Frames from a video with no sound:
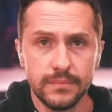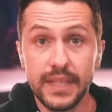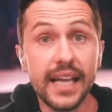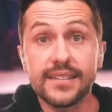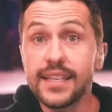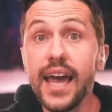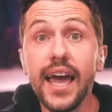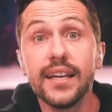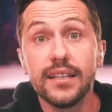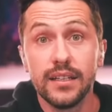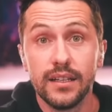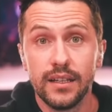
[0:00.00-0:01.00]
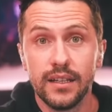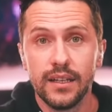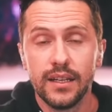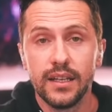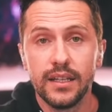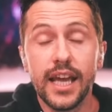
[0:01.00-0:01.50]
That's it.
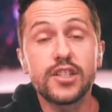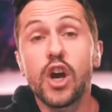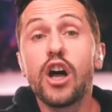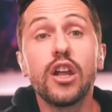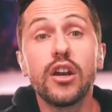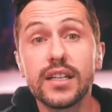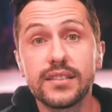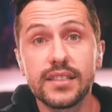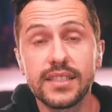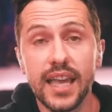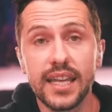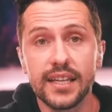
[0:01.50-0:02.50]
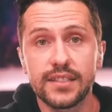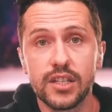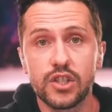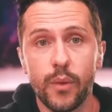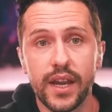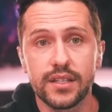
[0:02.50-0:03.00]
That's all there is to say in that
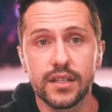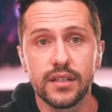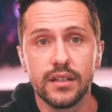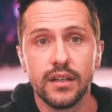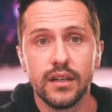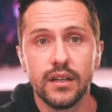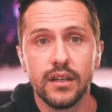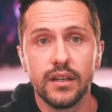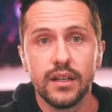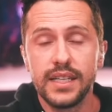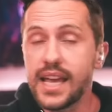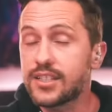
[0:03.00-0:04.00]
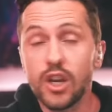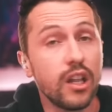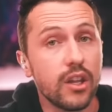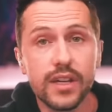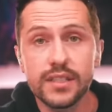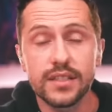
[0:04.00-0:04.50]
situation. That's
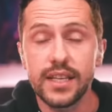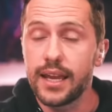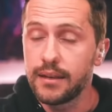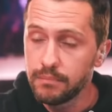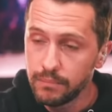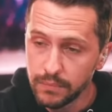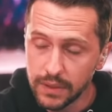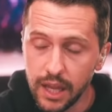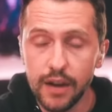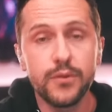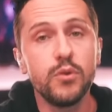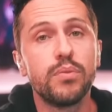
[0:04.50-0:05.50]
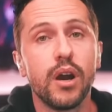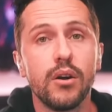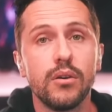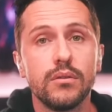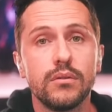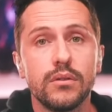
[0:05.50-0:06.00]
all there is to say. Love you, bro.